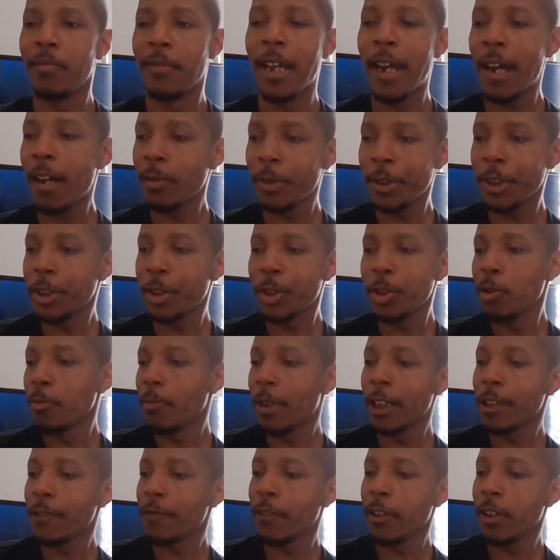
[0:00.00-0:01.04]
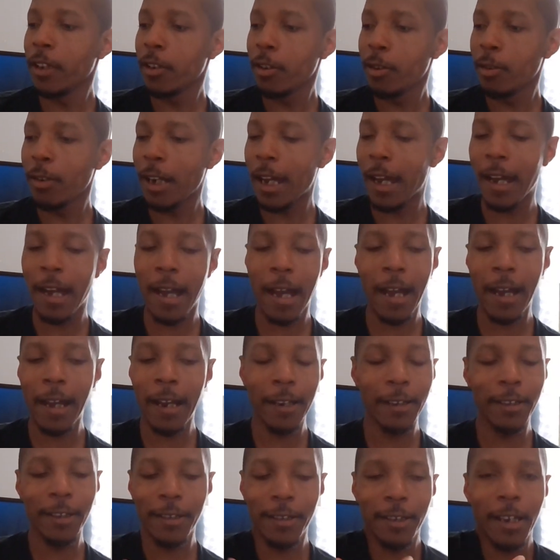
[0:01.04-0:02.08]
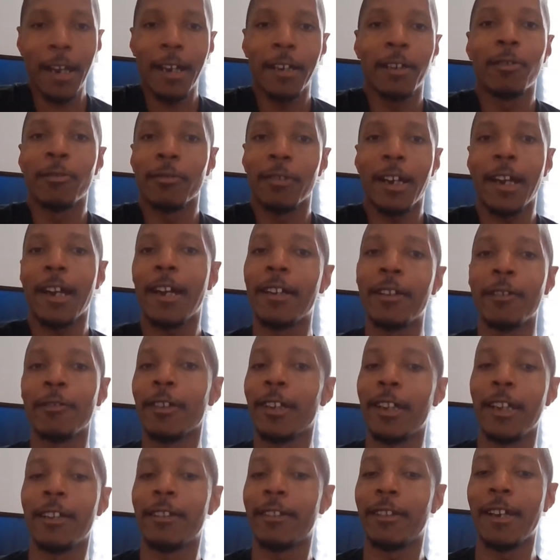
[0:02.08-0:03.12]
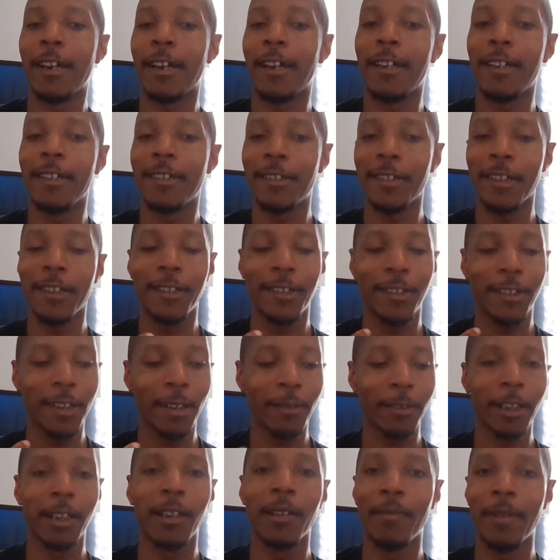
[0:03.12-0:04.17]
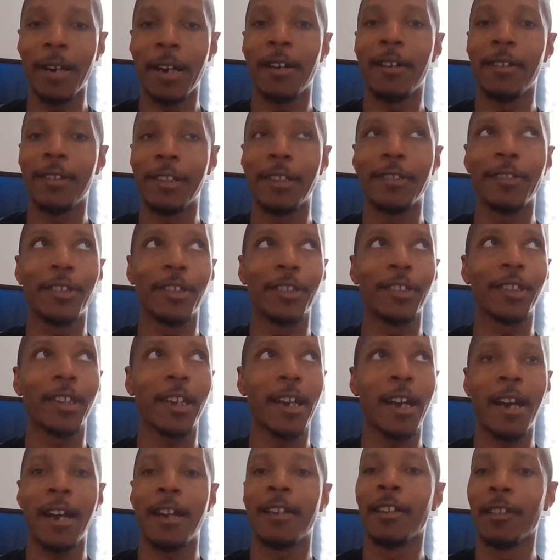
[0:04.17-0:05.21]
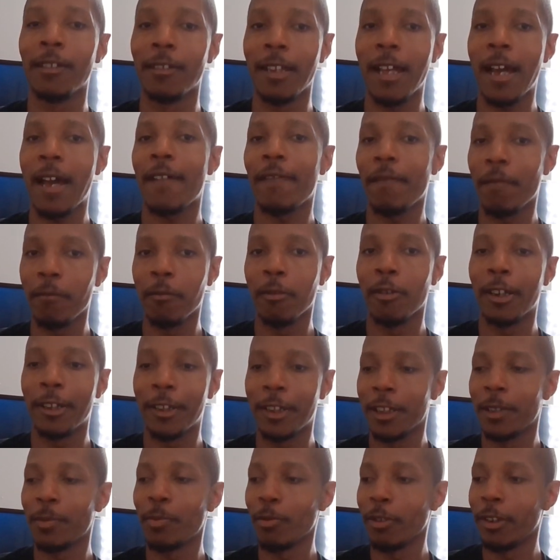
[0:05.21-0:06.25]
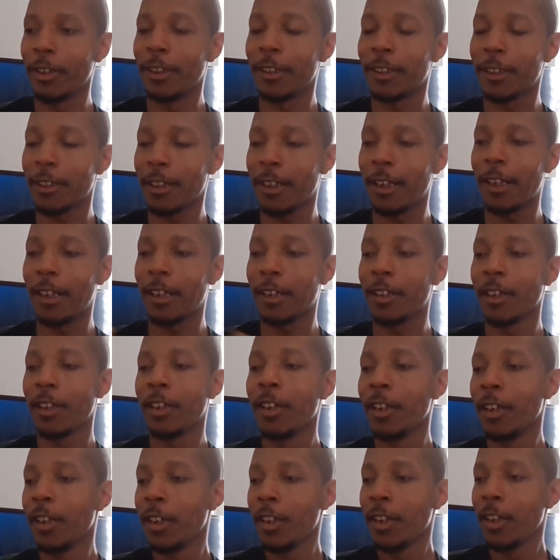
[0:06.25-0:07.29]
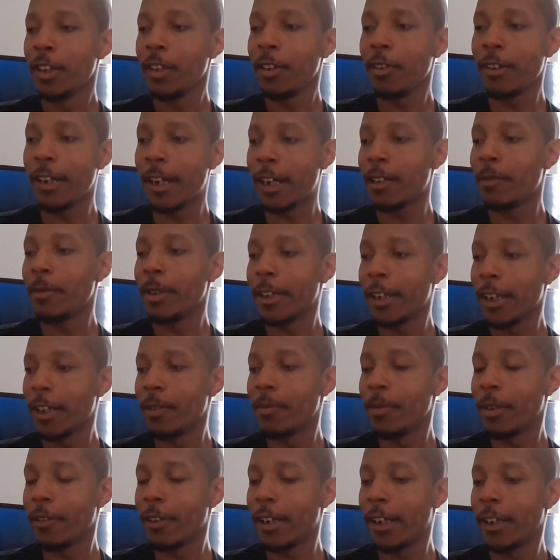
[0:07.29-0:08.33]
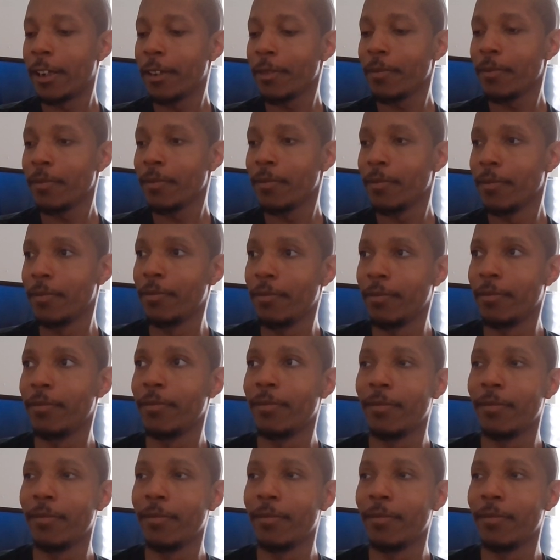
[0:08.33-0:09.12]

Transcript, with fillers: Now she's too much for you. I, I just I don't I don't get that. It's it's something about it that's just kind of laughable at this point. It's like. You got to be kidding me, right?